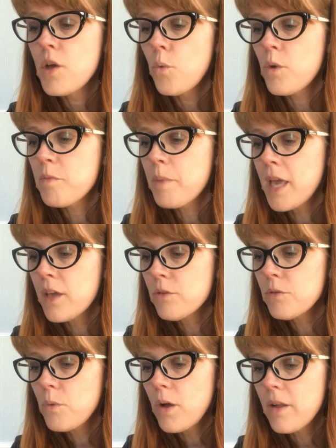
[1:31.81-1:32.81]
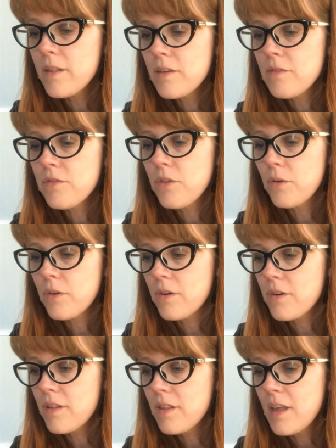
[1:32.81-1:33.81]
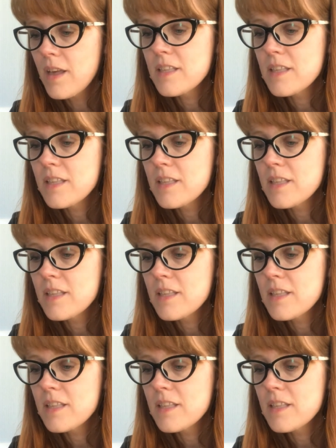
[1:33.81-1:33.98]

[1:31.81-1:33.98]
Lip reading: with paneled walls and floors,